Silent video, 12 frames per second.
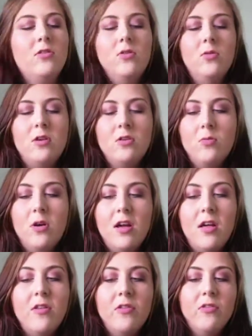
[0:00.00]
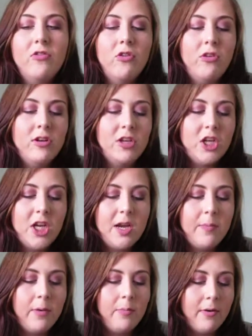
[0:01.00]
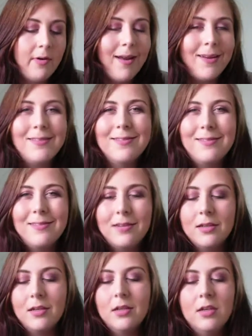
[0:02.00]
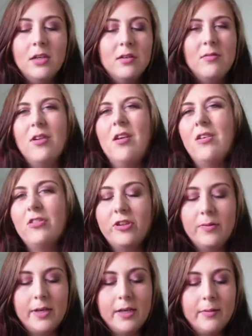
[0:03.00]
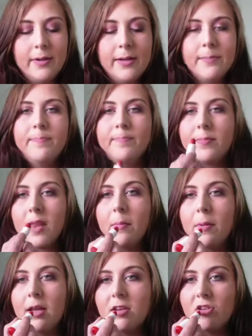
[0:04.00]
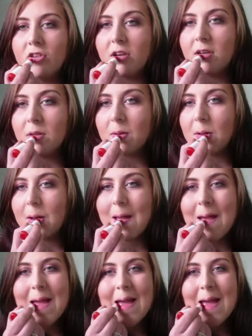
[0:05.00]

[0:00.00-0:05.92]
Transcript: it's always worth trying a cheaper brand. Well, I'll do anyway, but let's try this one,